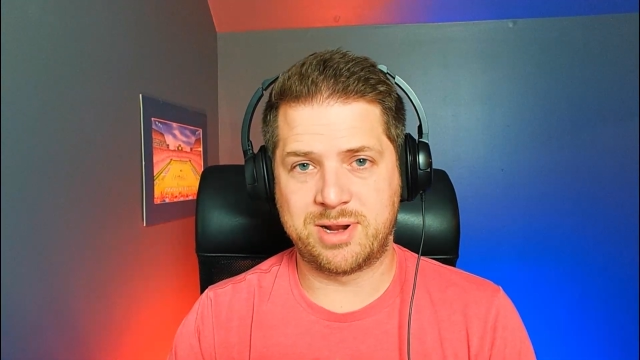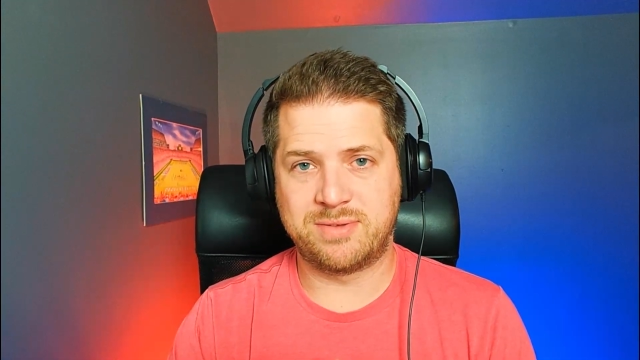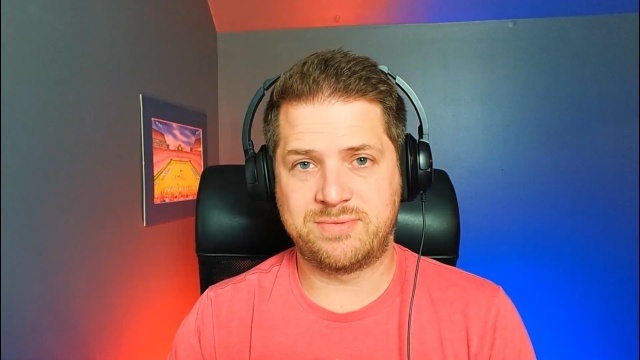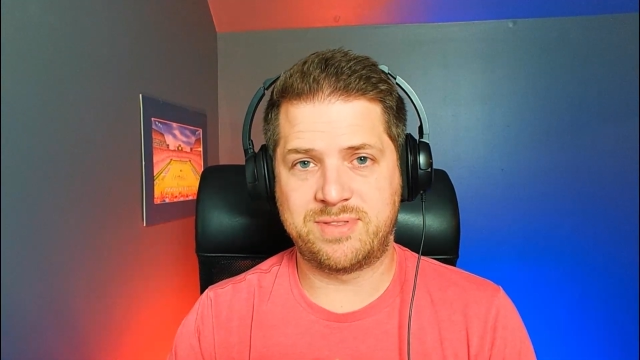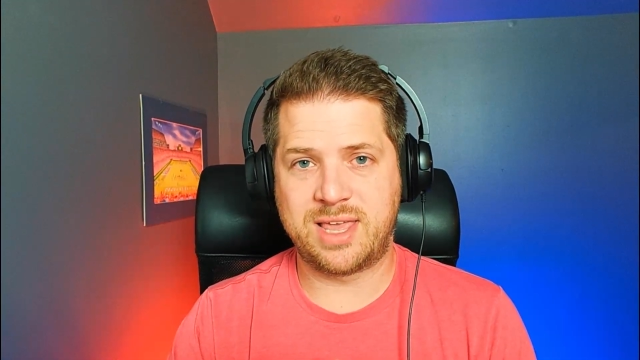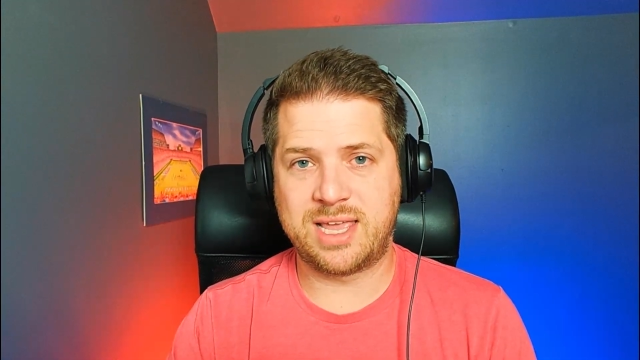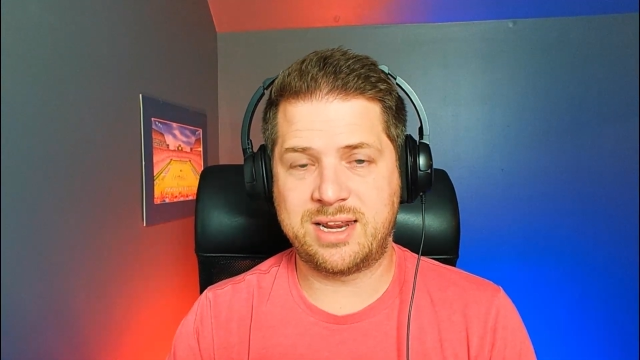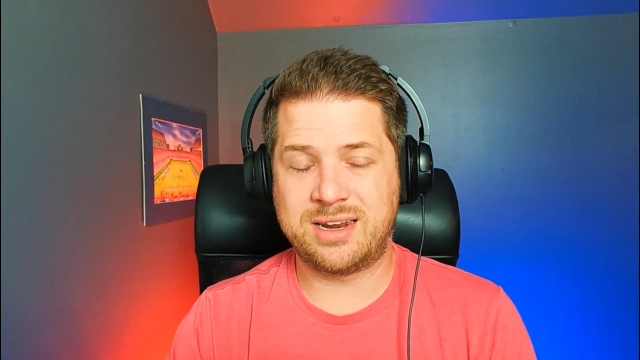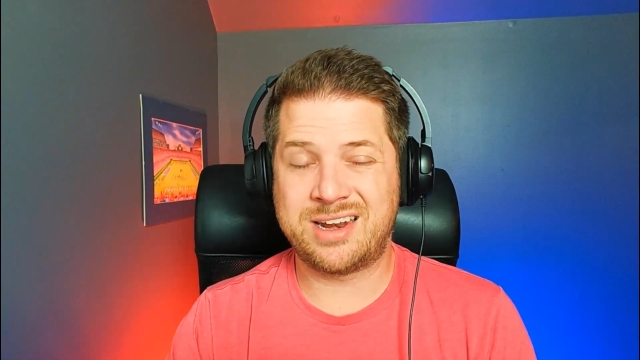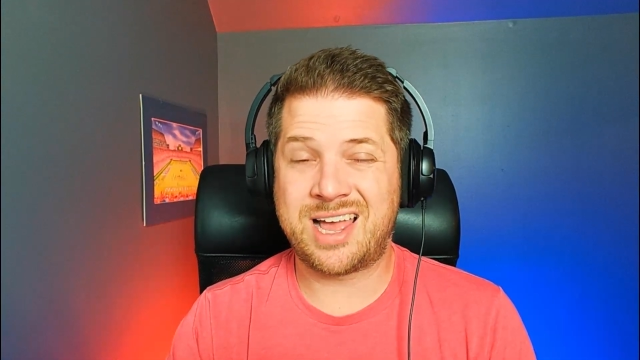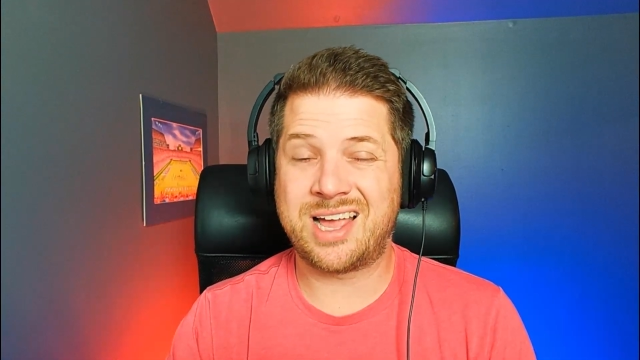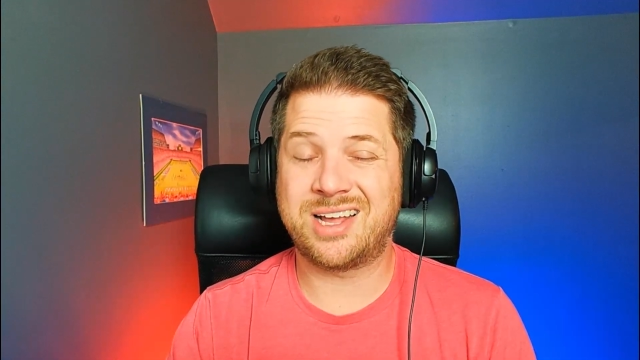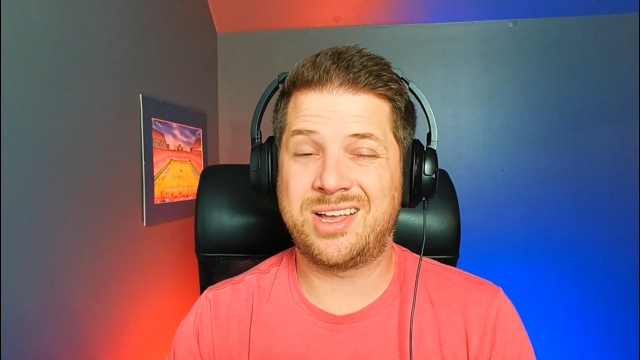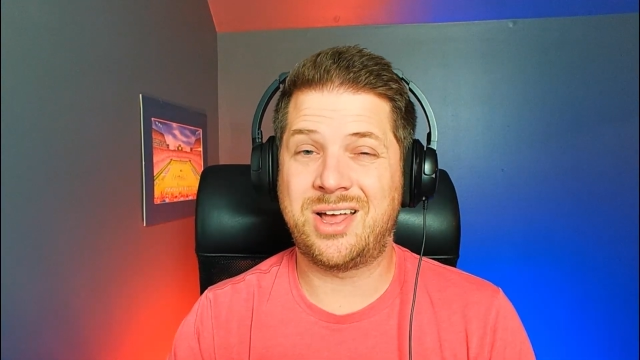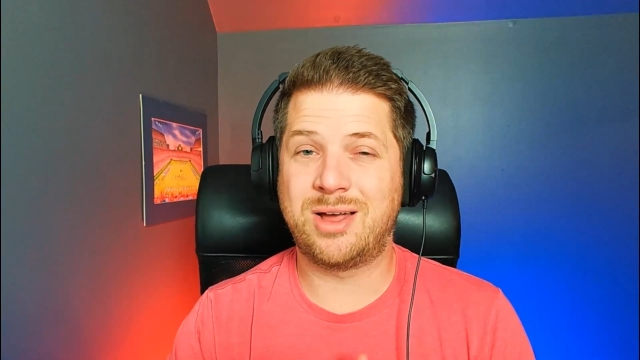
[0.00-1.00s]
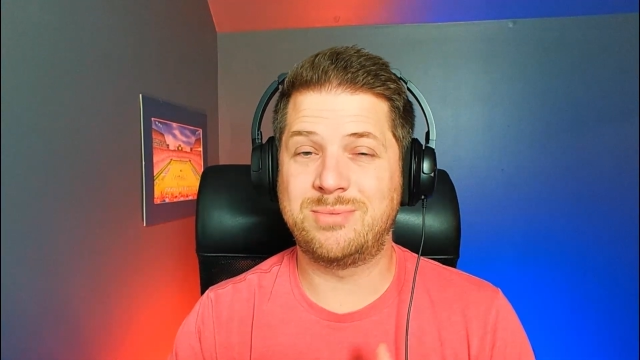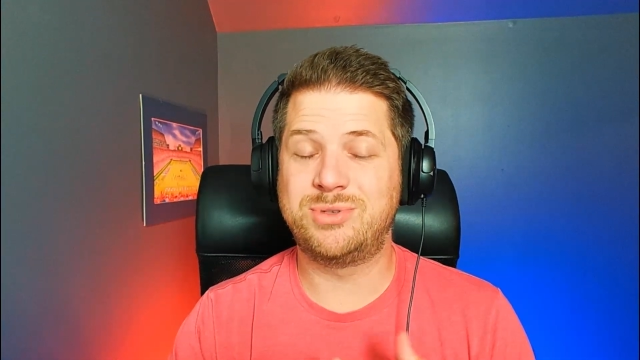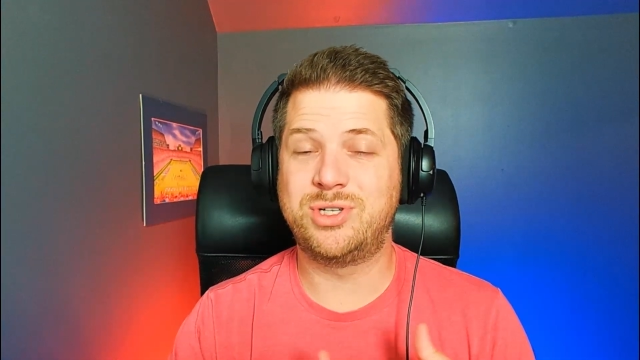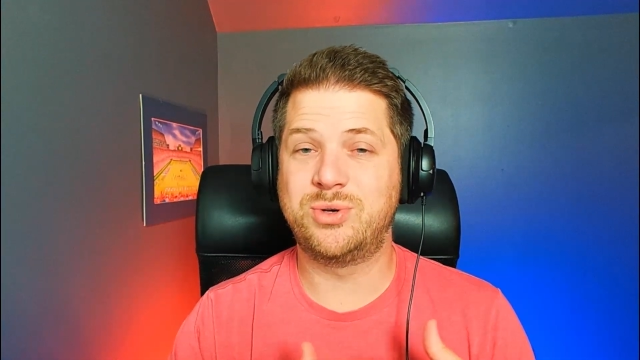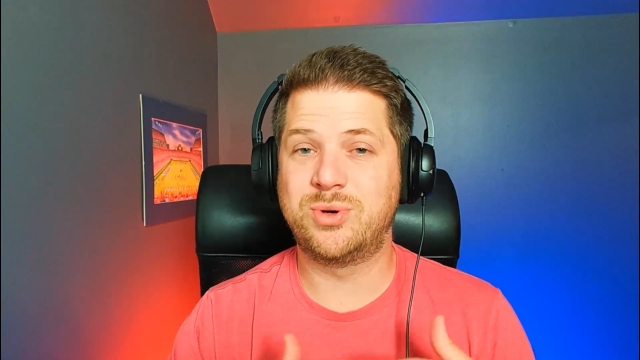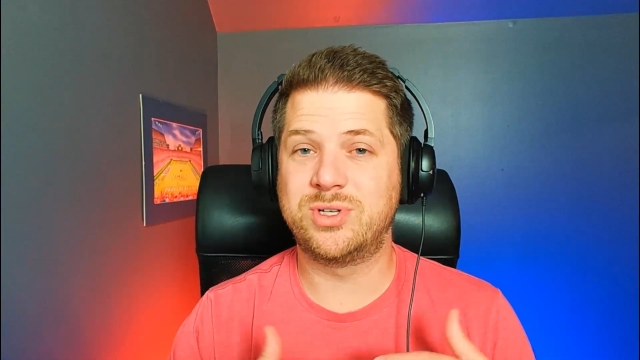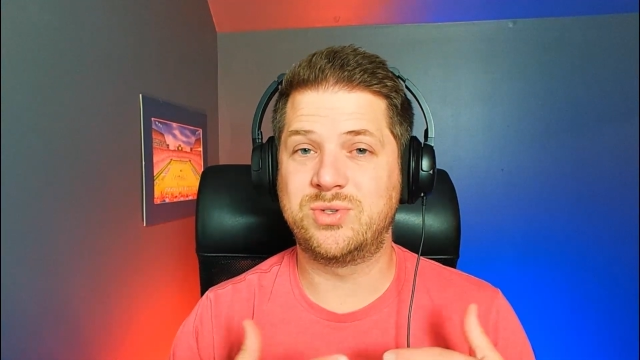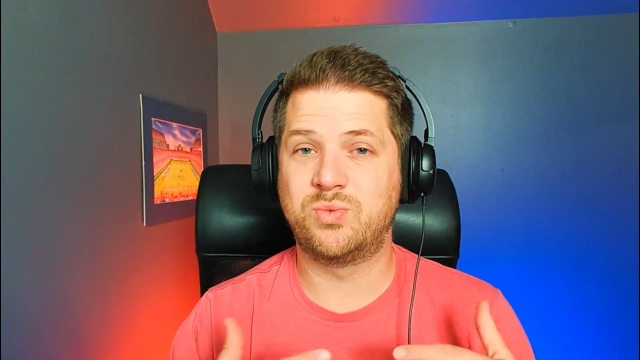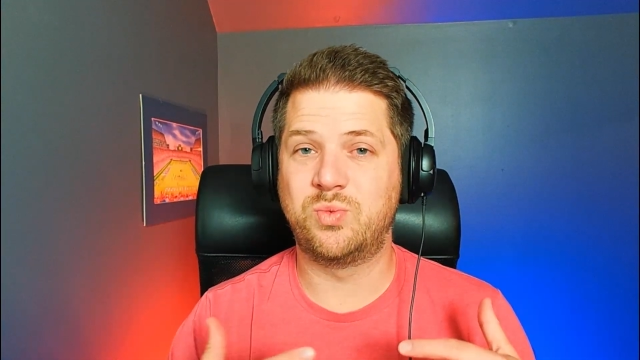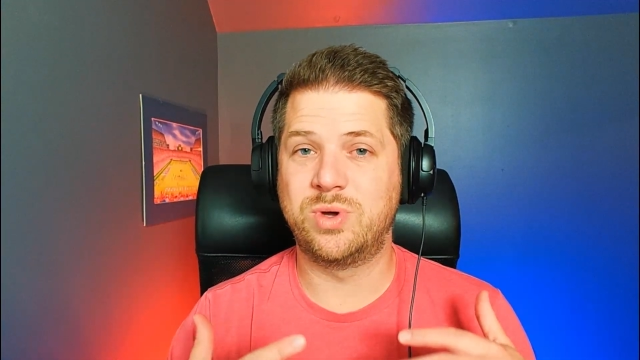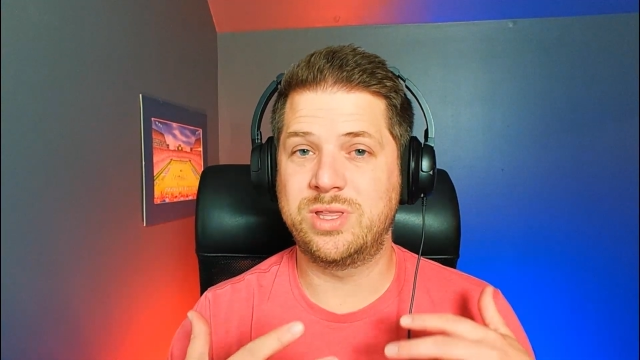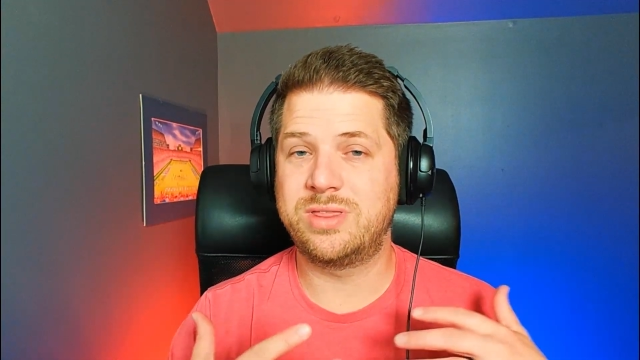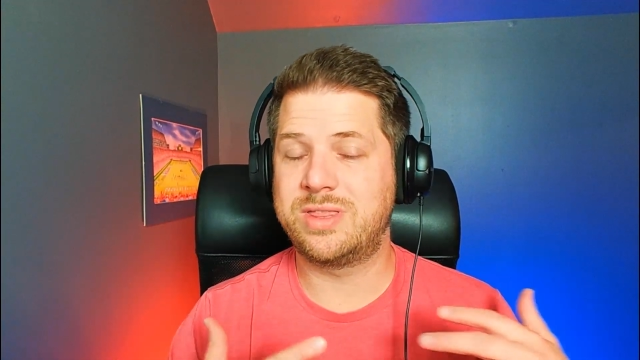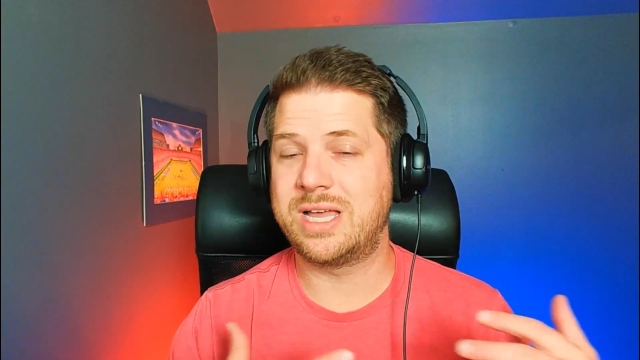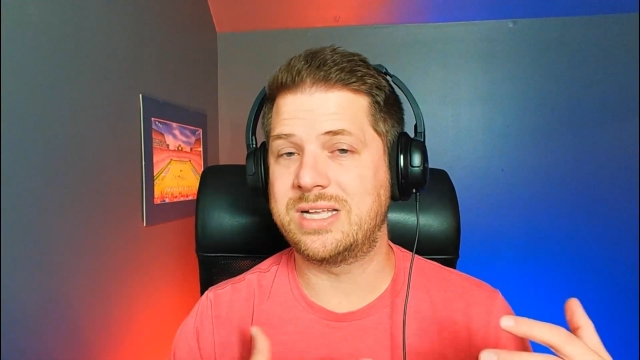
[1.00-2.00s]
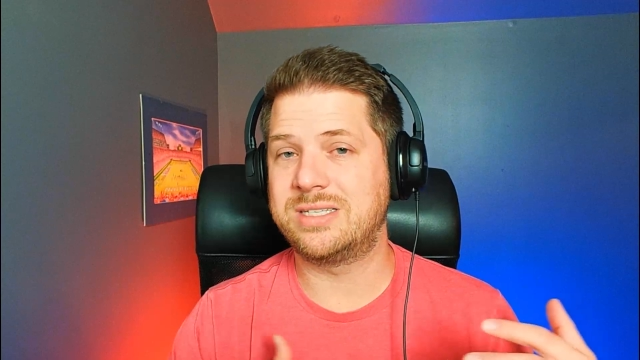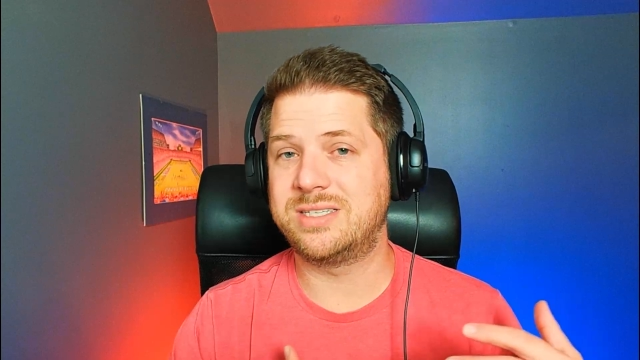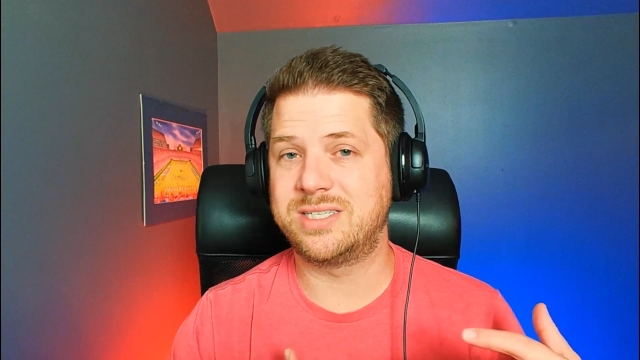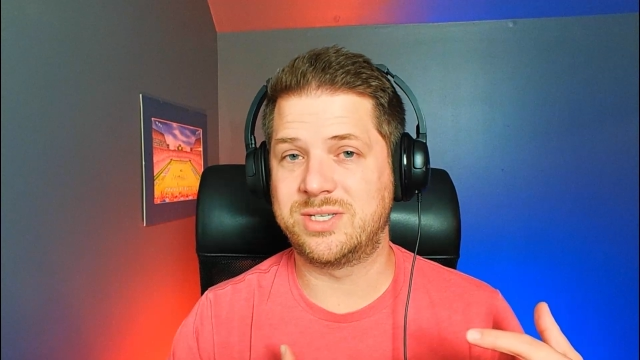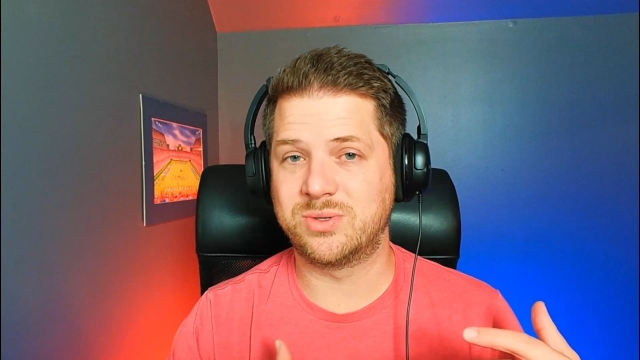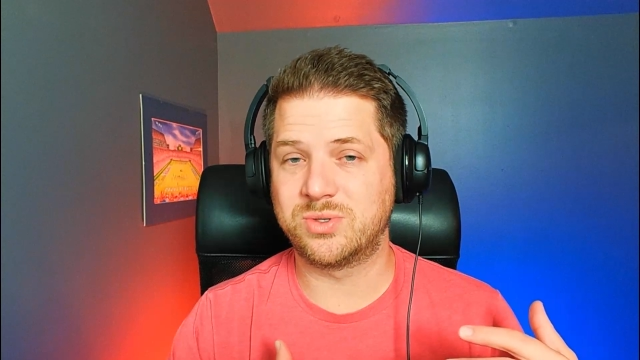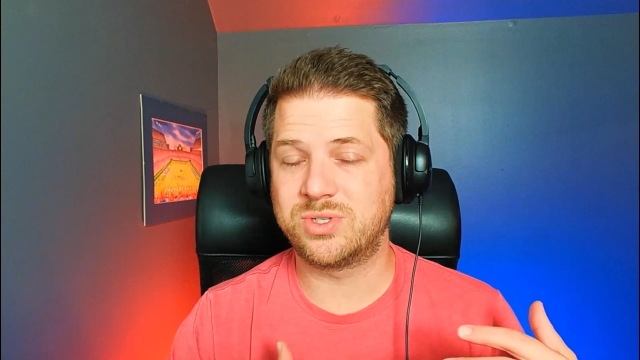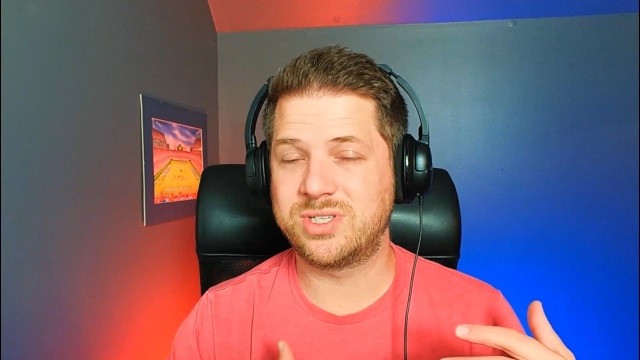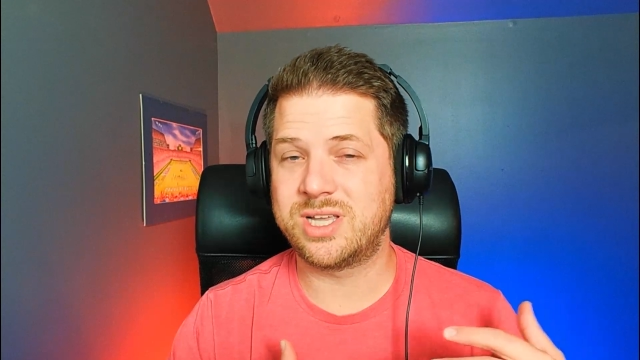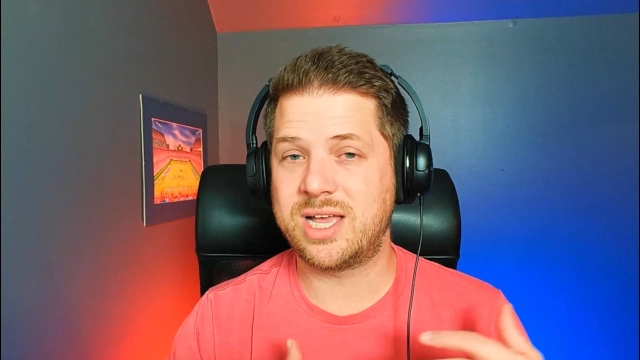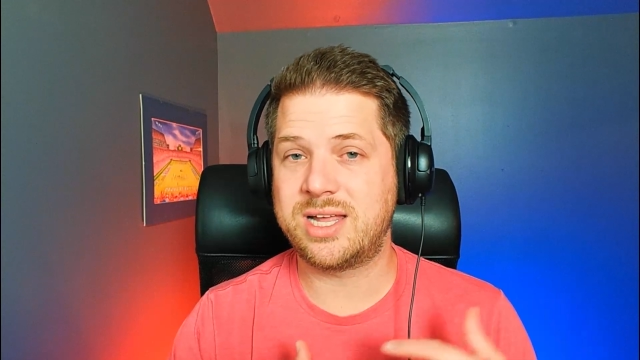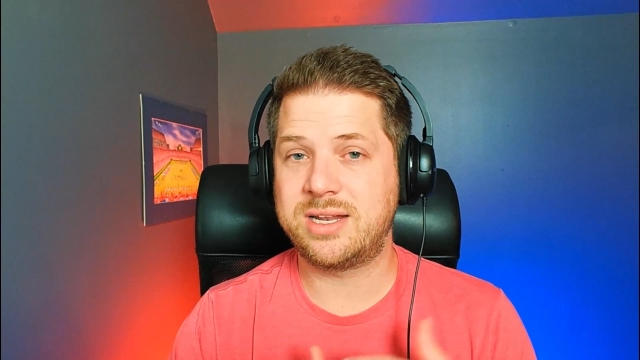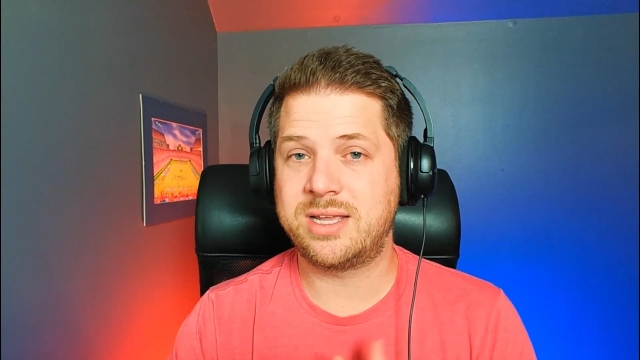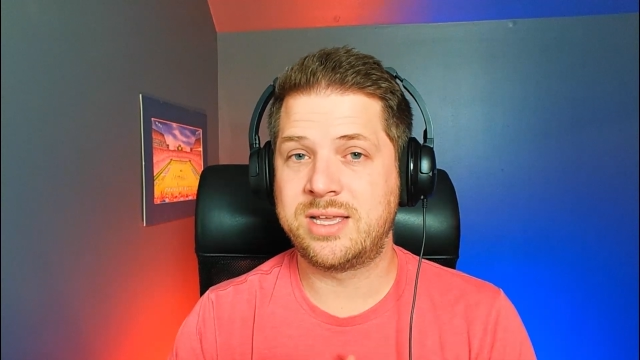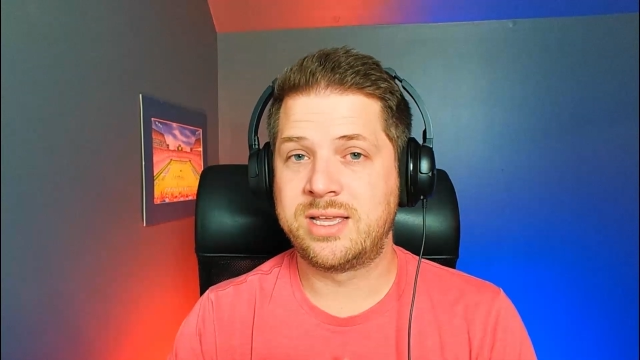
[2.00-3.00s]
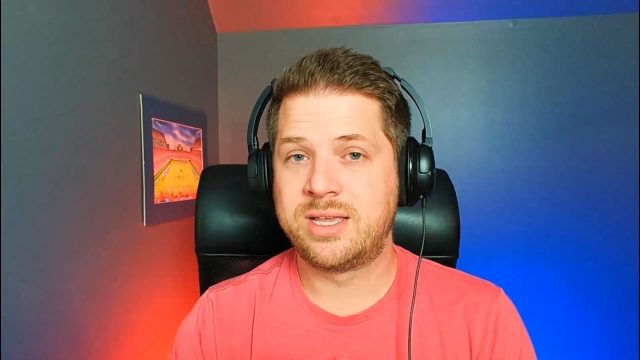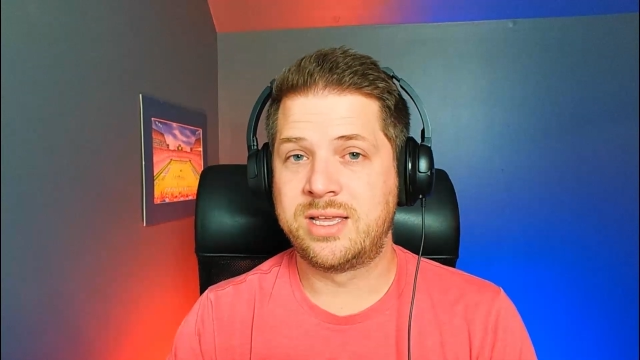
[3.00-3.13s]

But if they did not come to us with that skill set,